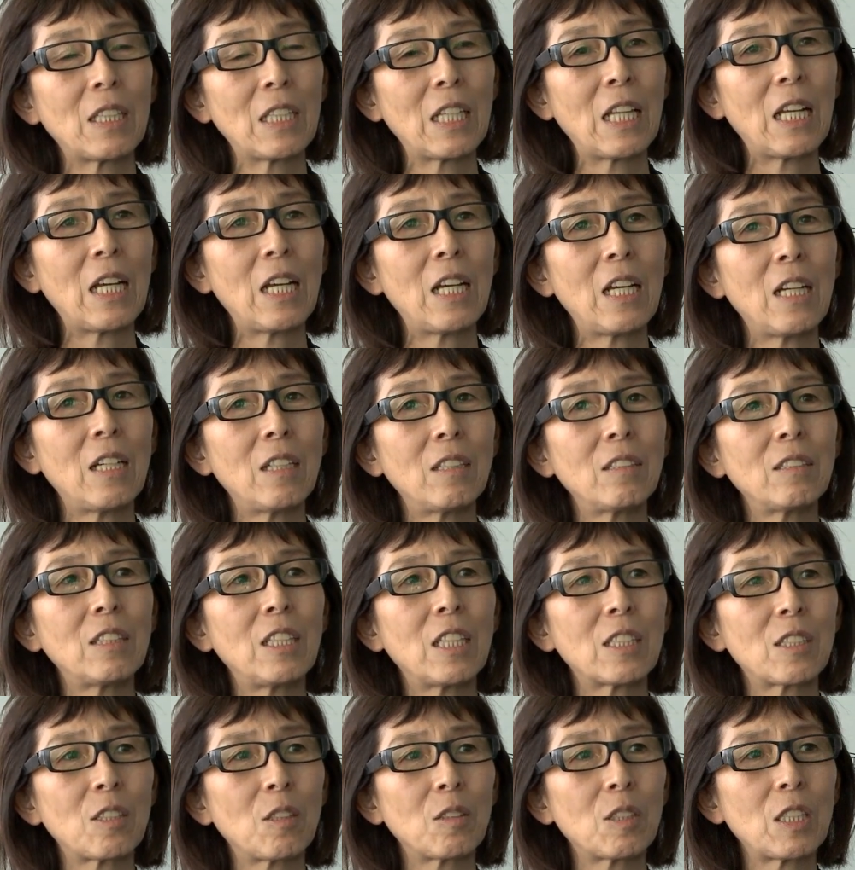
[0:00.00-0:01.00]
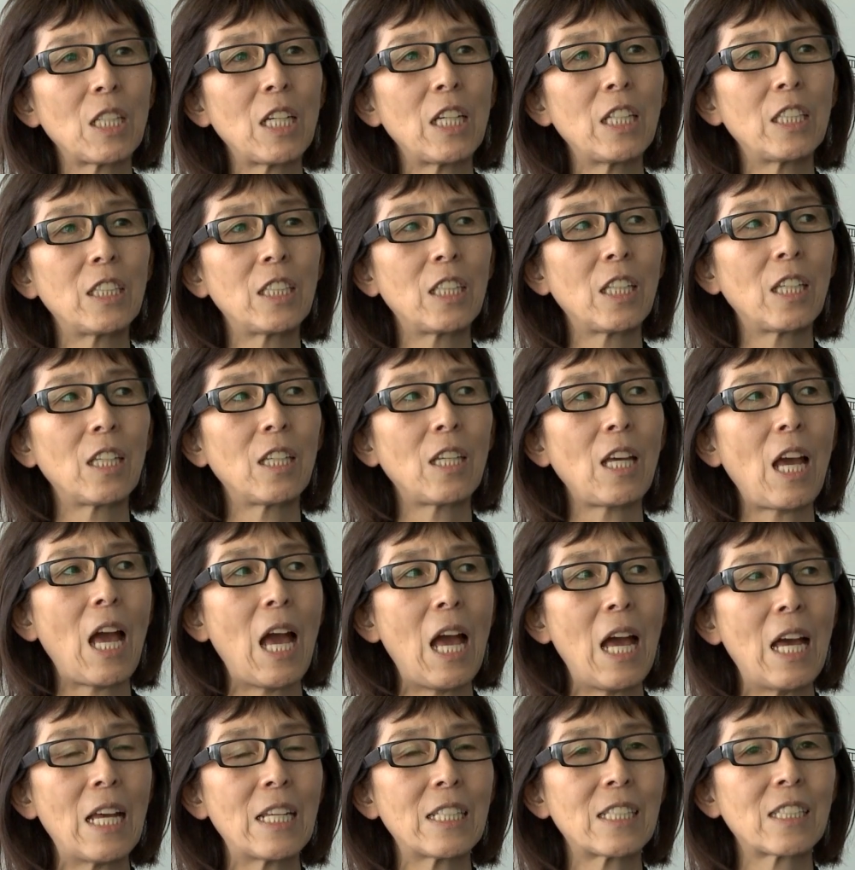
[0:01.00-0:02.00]
now the society
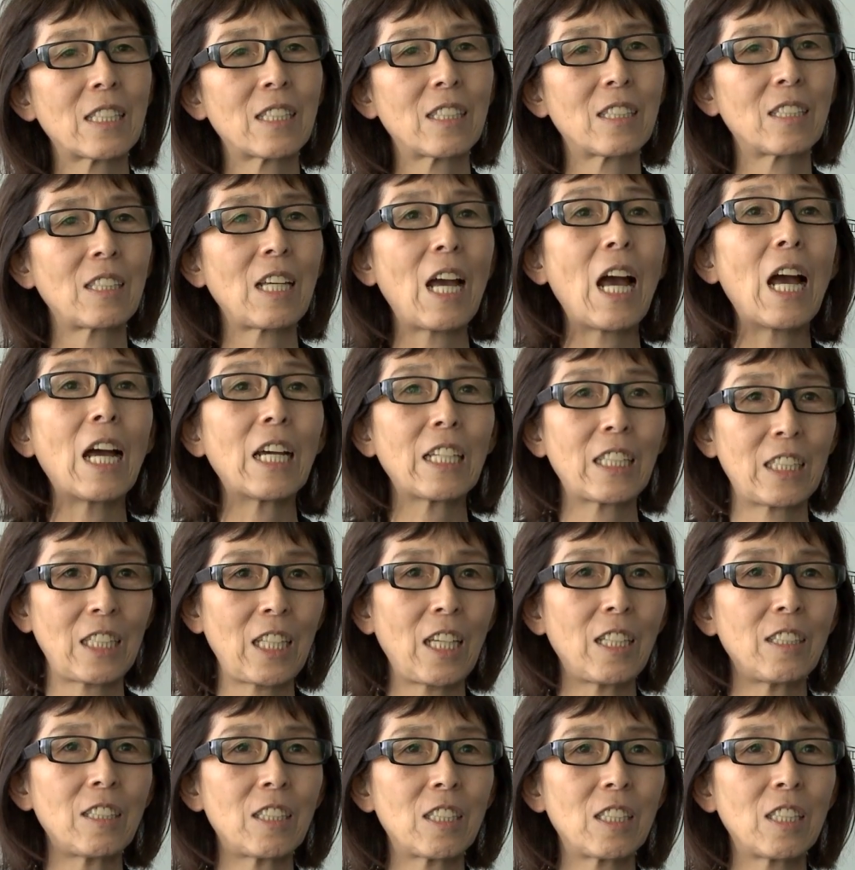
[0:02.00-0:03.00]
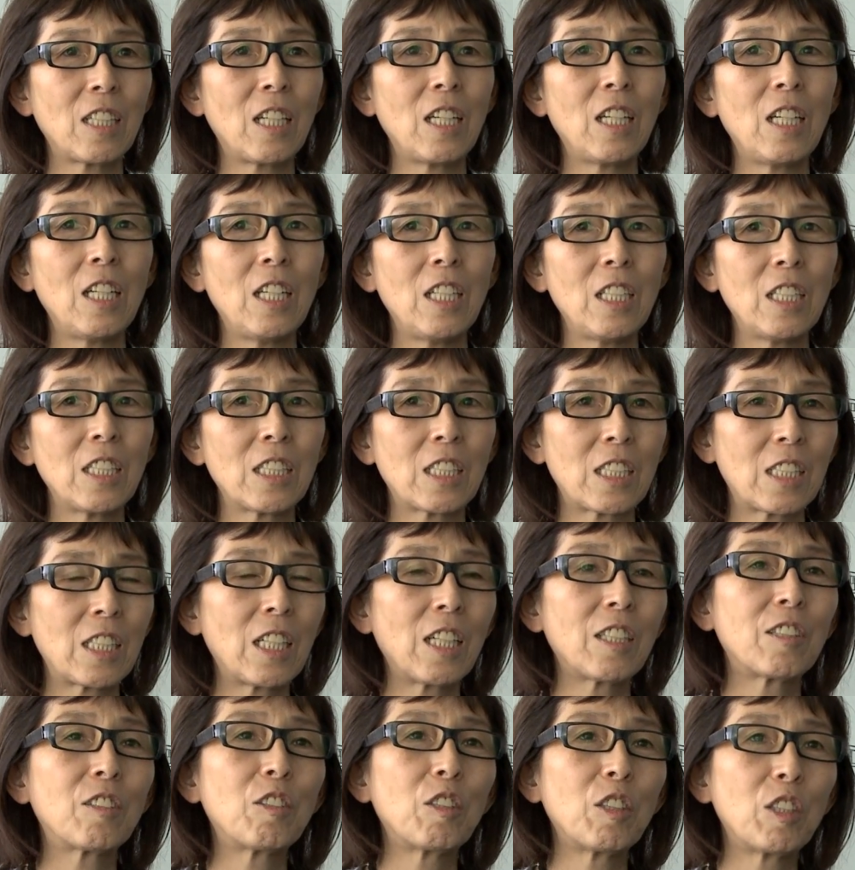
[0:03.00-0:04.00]
asked architects
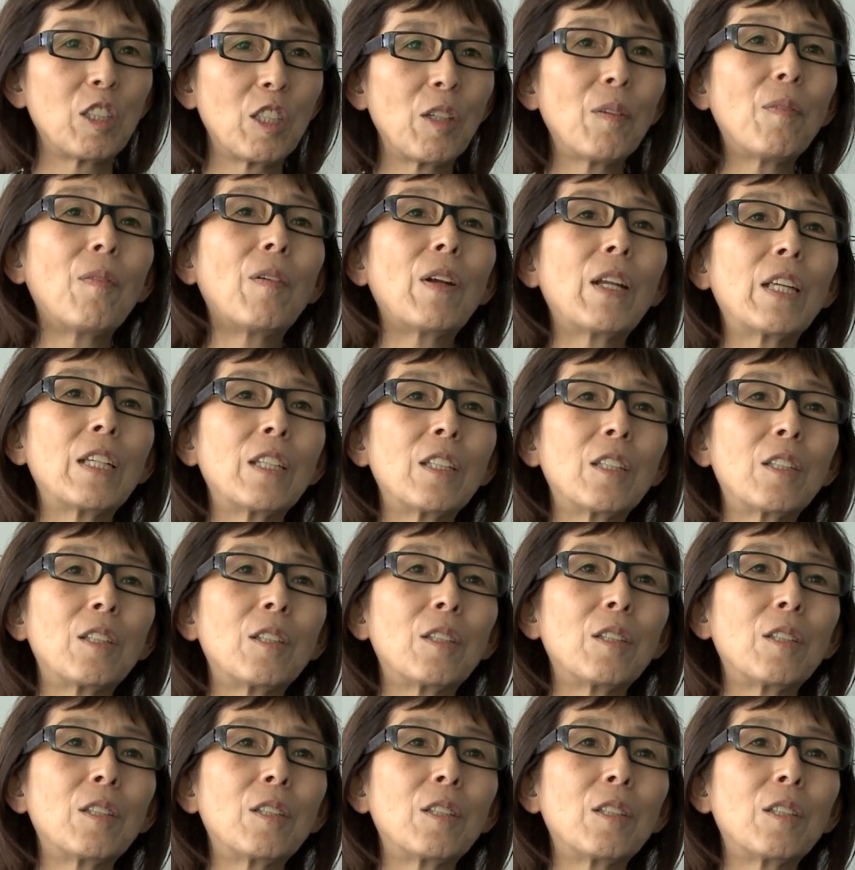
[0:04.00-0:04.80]
slightly different